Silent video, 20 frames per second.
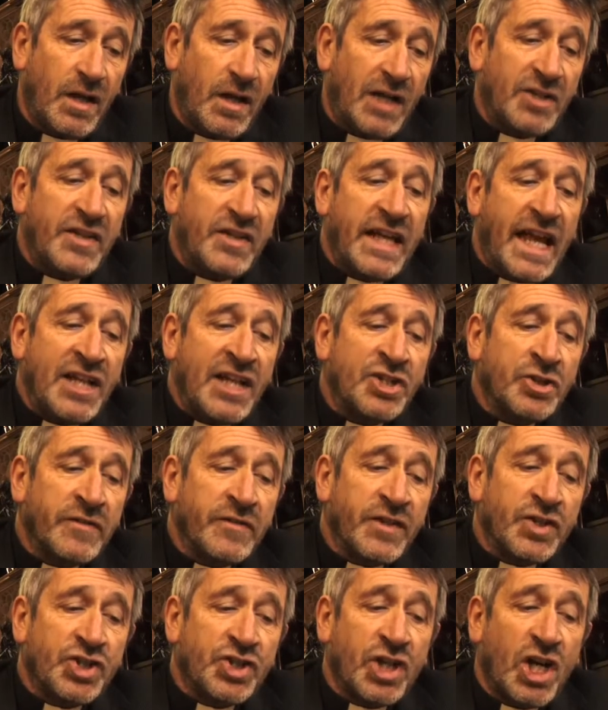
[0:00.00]
And to the angel
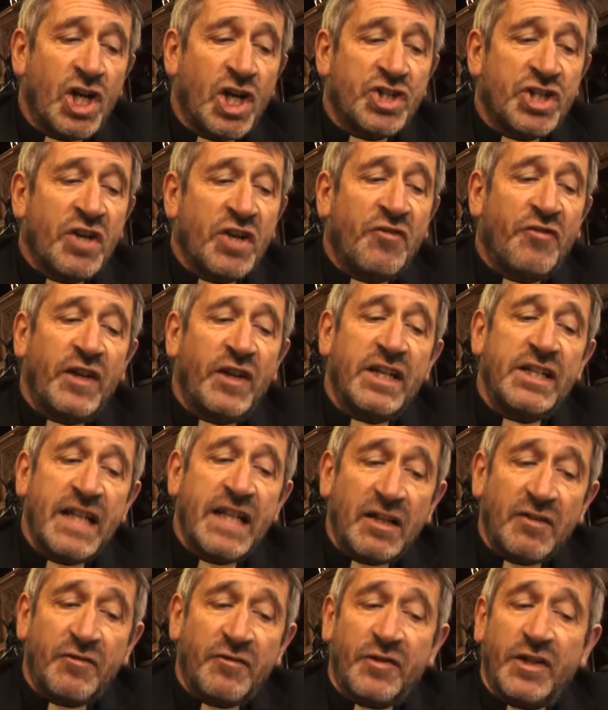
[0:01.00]
of the church in
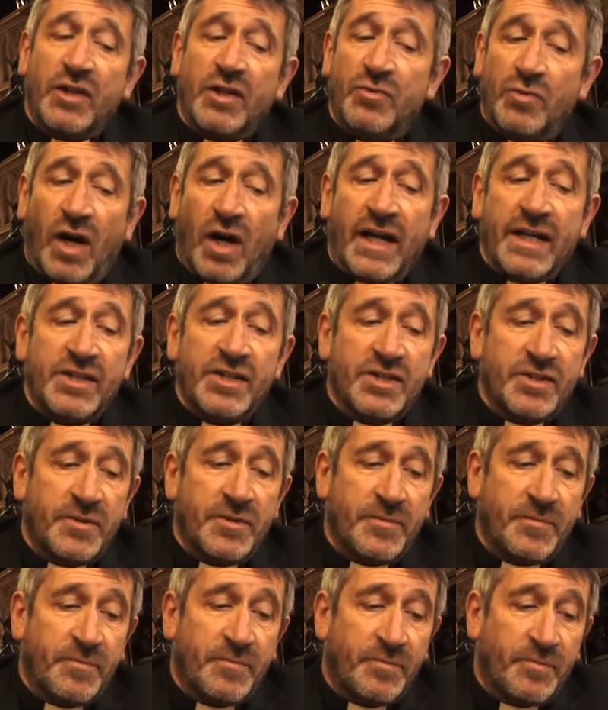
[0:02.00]
Philadelphia write,
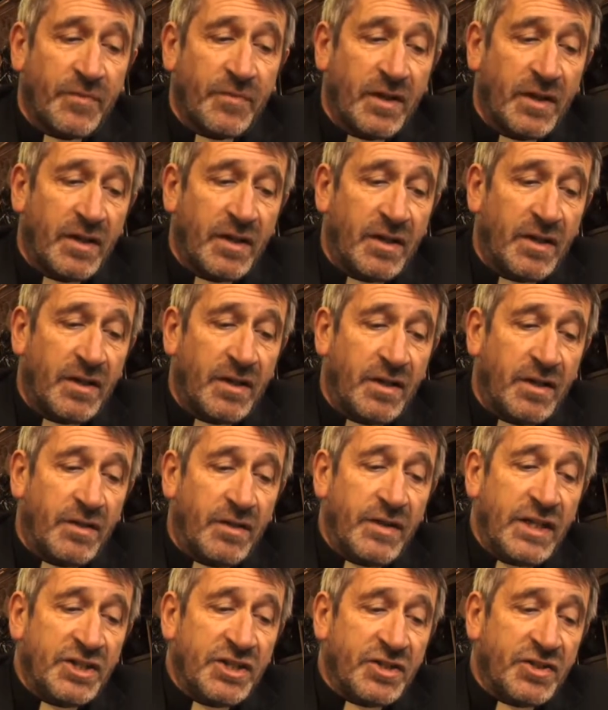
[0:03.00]

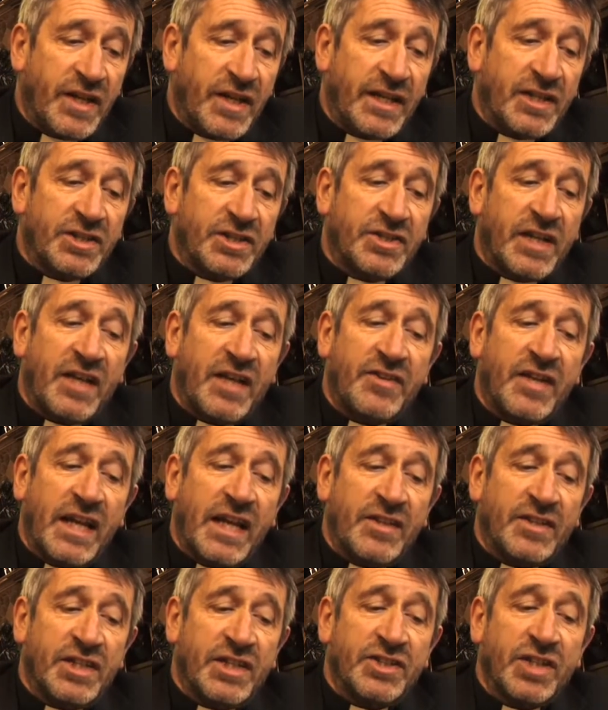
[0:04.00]
These things saith
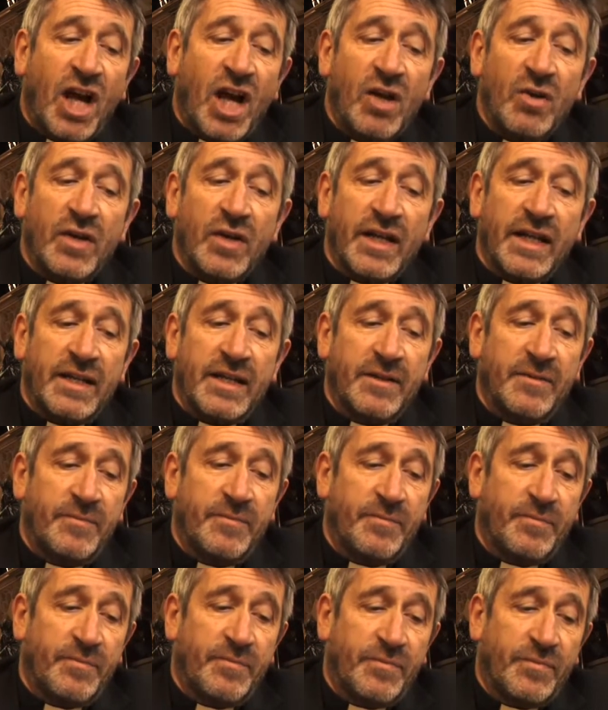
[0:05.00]
he that is holy,
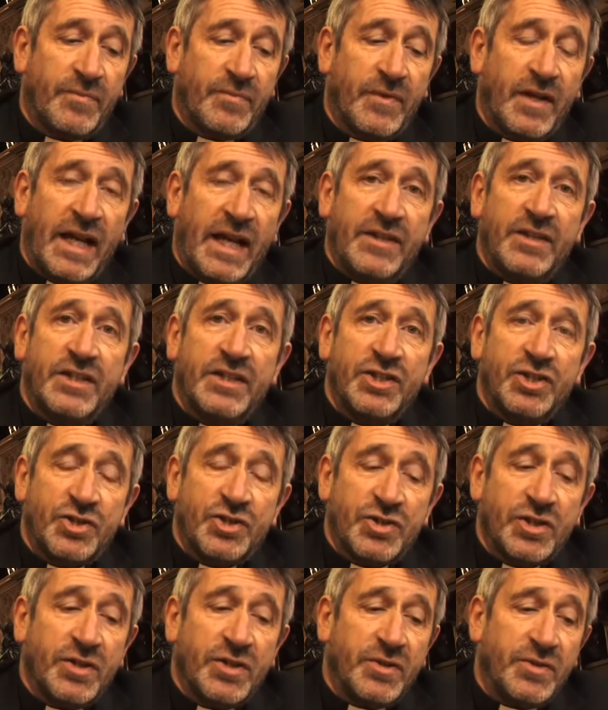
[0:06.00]
he that is
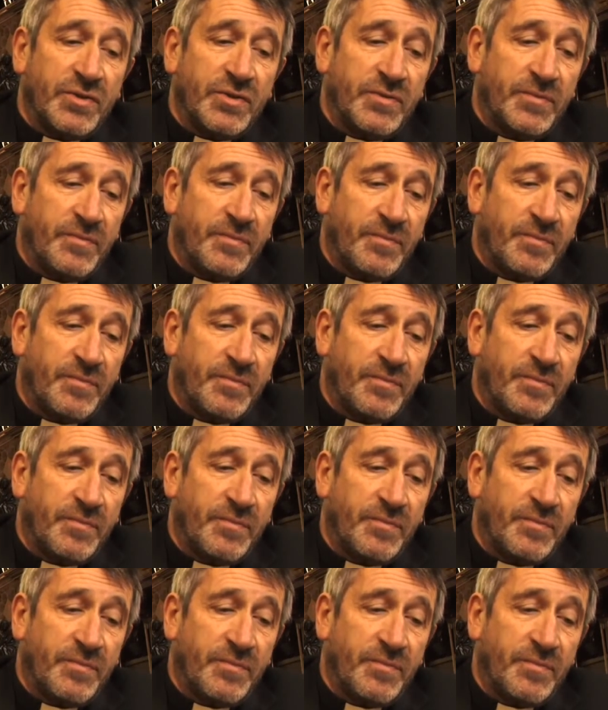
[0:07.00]
true,